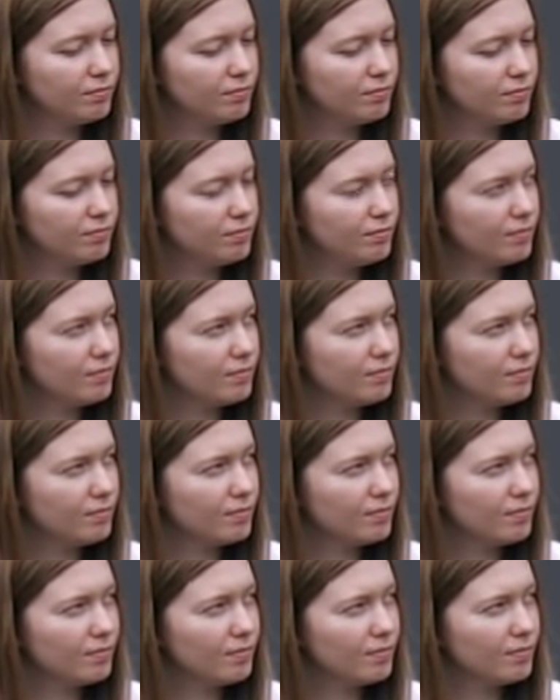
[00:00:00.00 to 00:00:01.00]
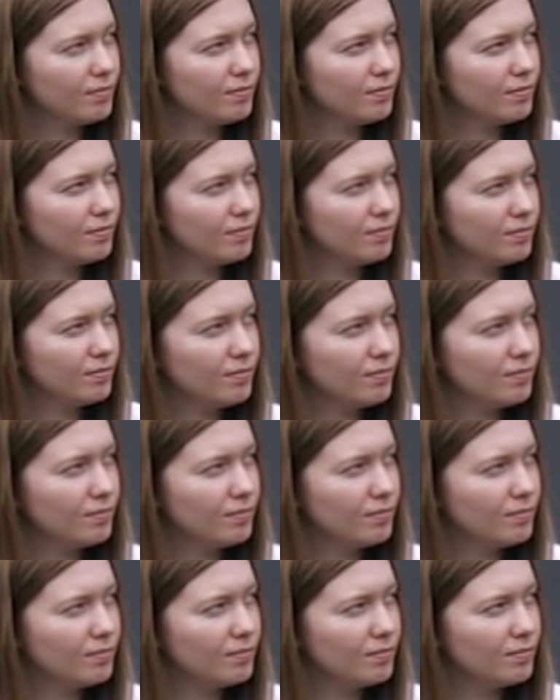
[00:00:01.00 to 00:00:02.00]

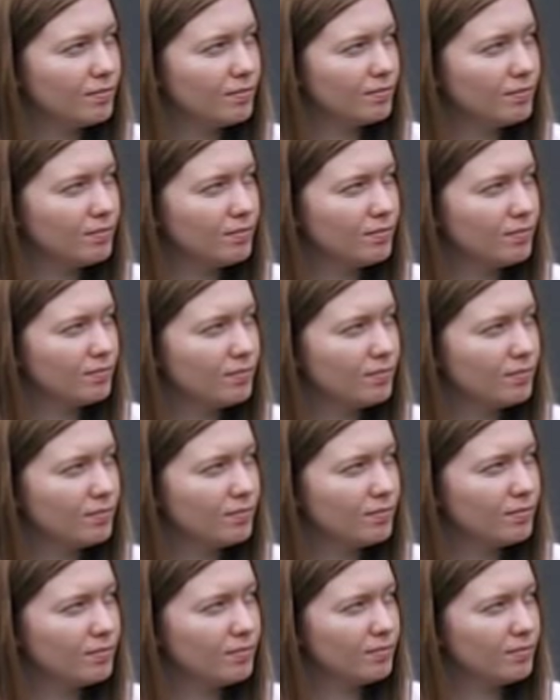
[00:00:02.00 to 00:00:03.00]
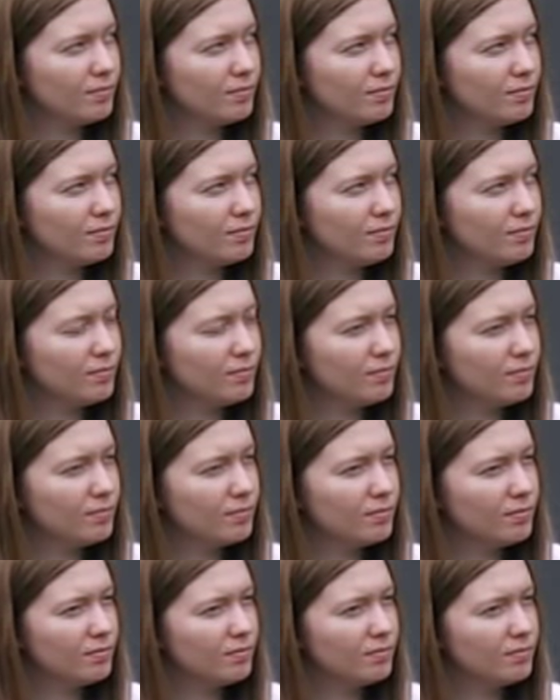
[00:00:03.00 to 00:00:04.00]

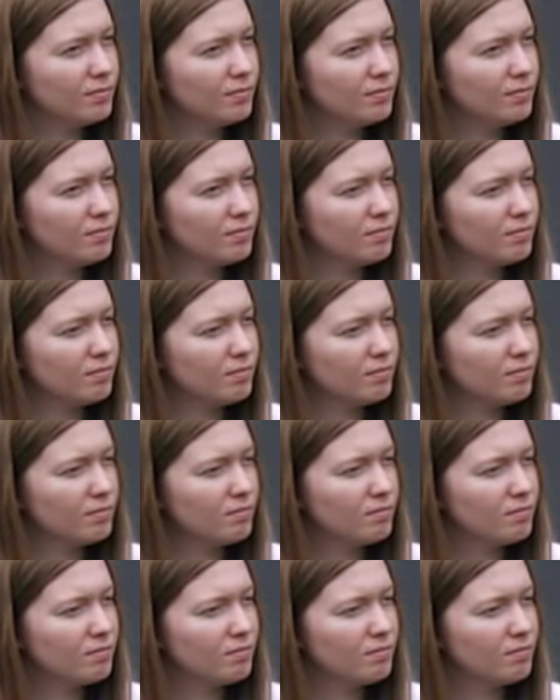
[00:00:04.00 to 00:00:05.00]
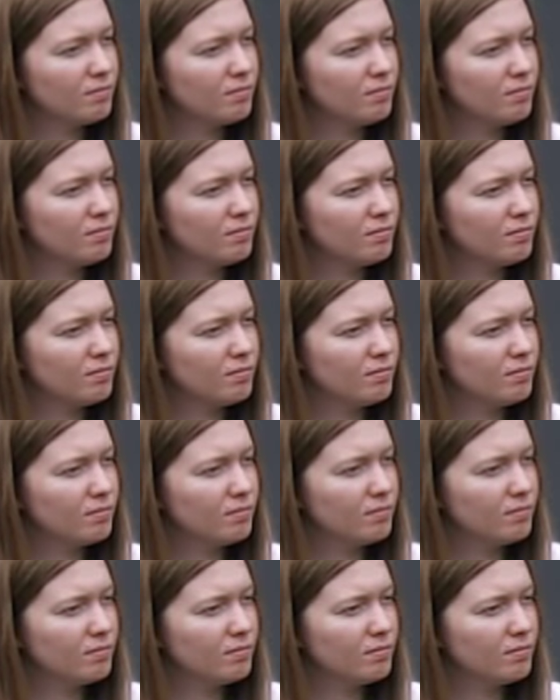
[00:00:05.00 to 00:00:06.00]

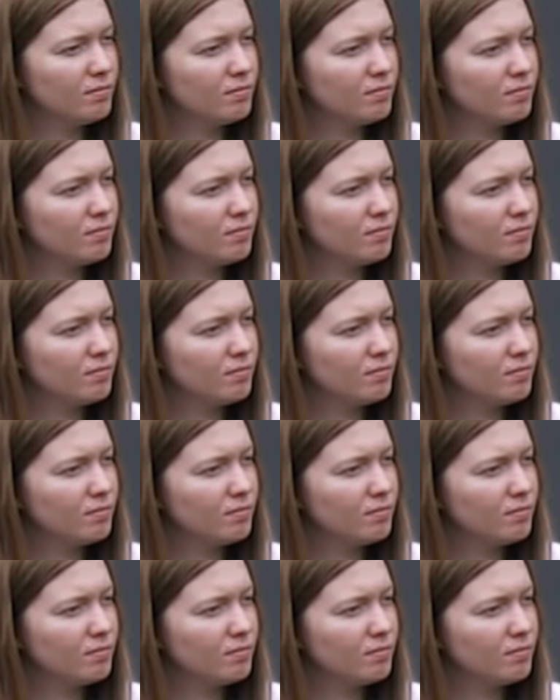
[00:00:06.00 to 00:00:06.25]
(silent)